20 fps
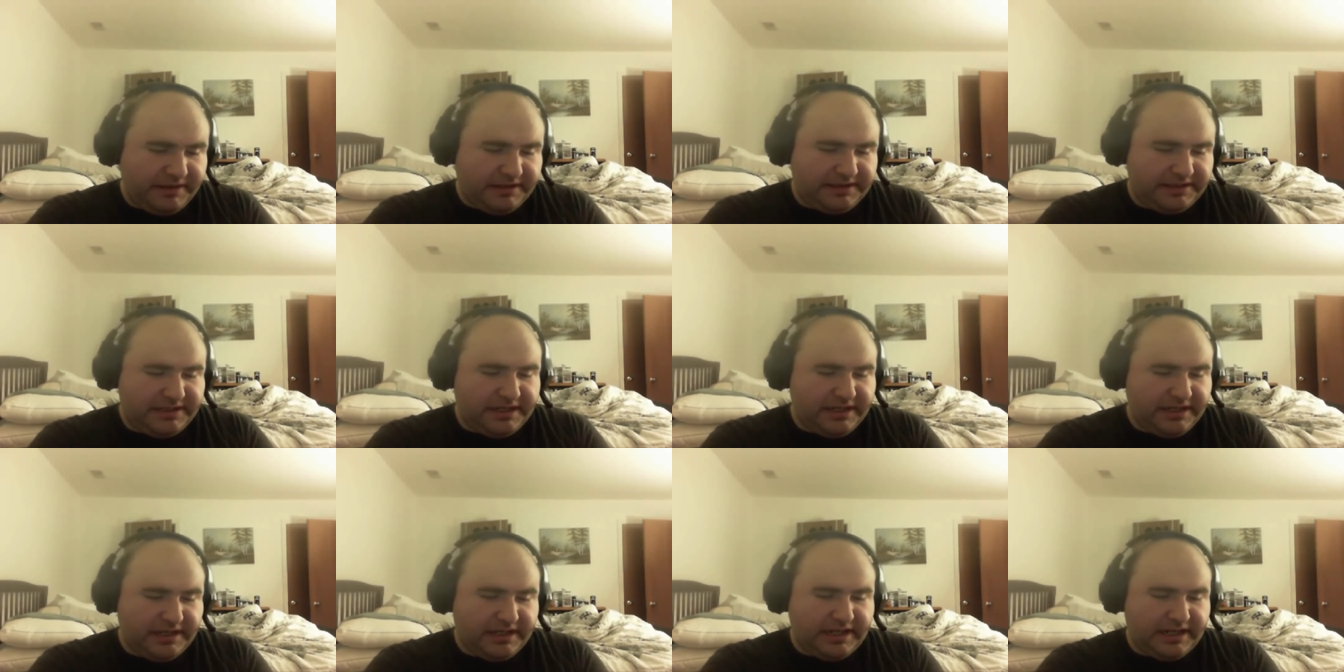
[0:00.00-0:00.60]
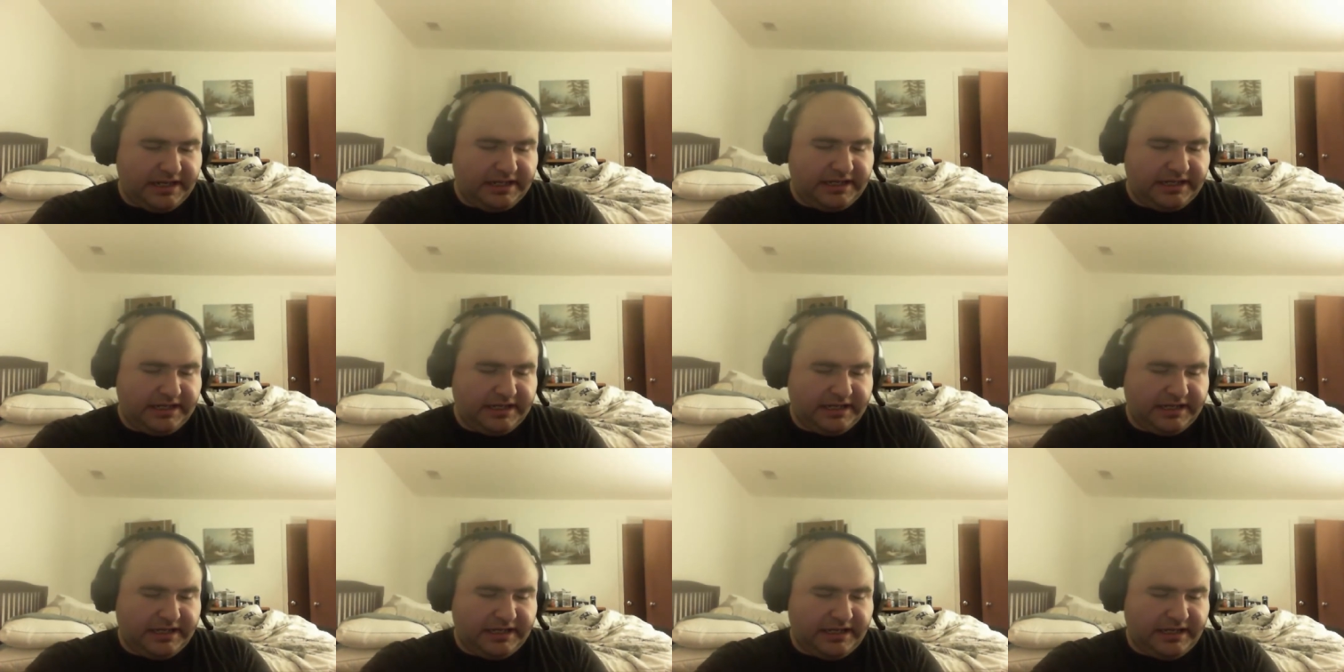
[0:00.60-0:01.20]
I mean, it's not like
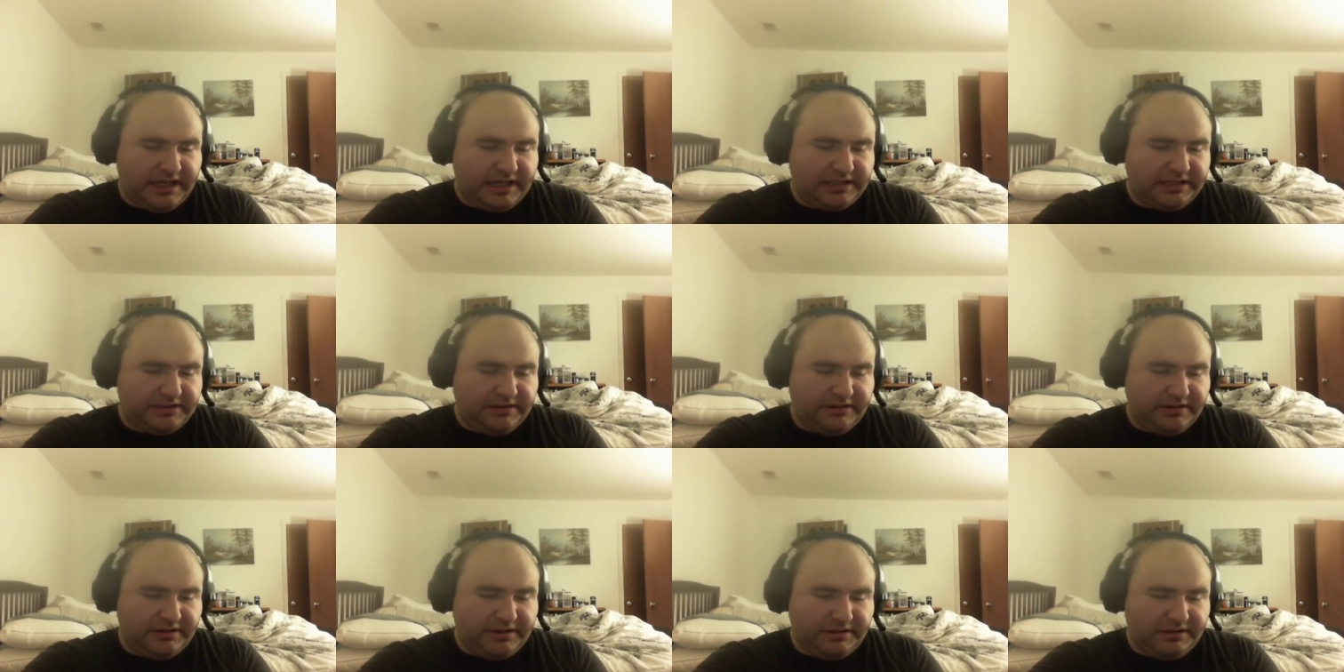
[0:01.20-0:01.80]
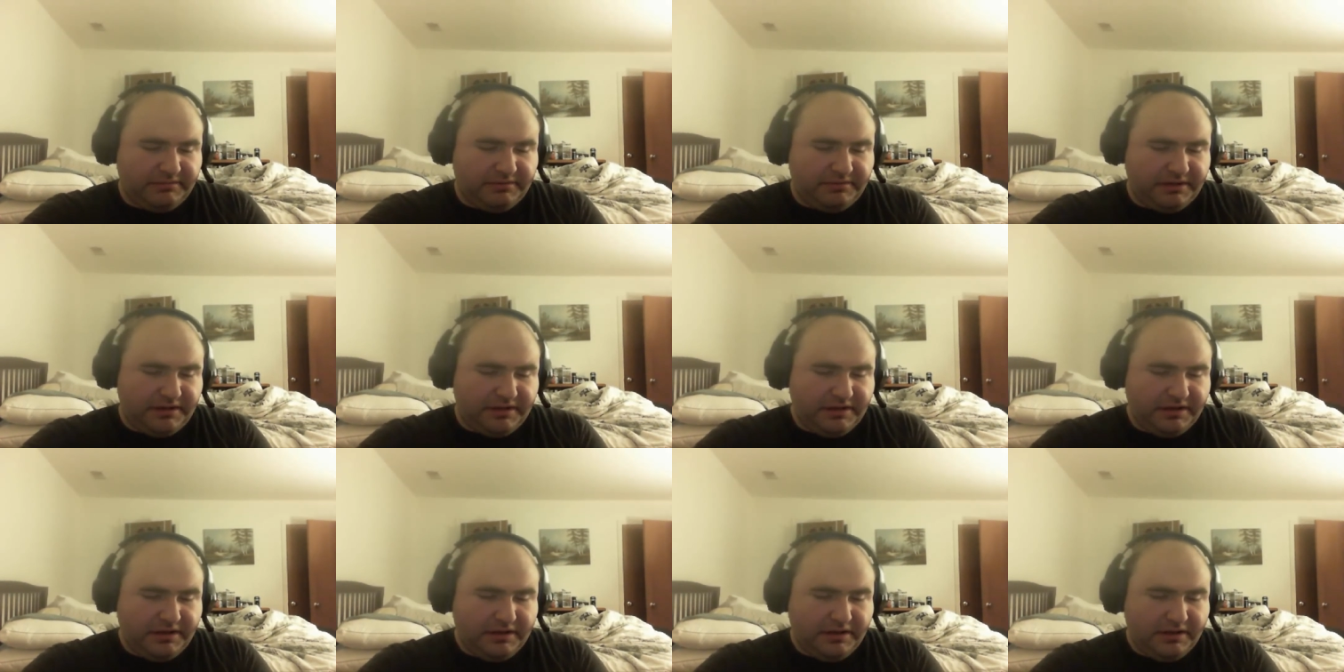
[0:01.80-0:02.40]
anything like in a case or anything,
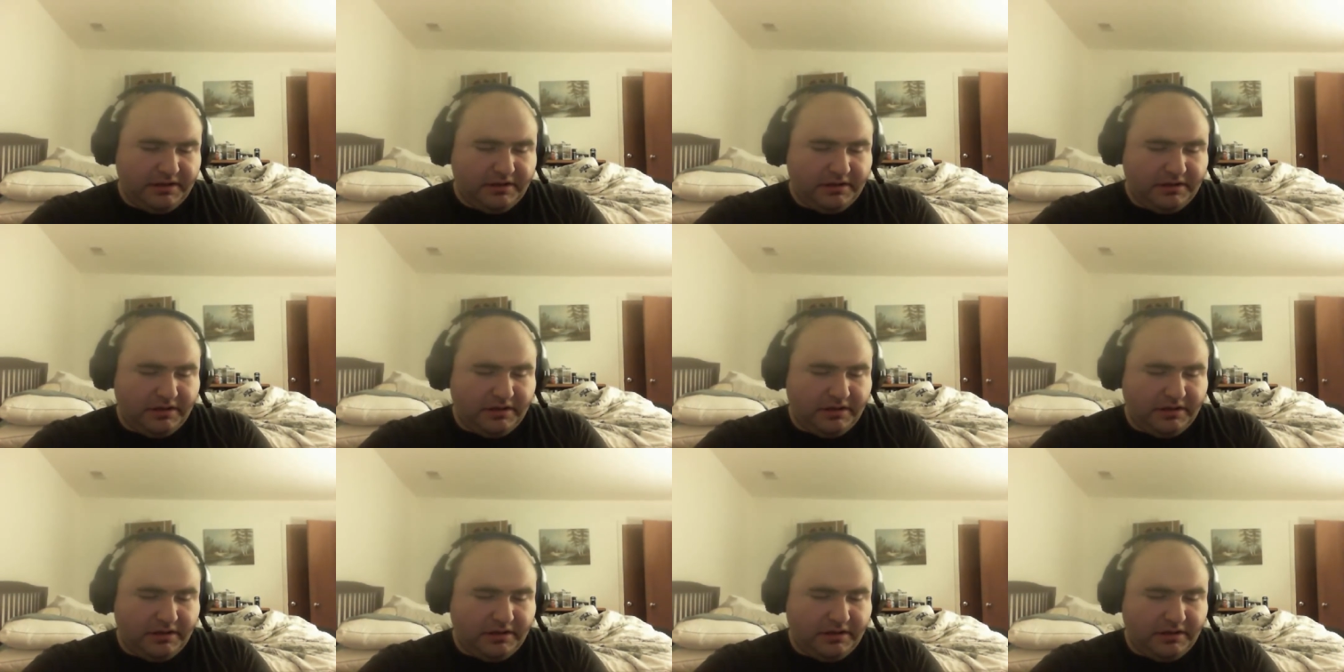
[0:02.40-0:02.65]
but...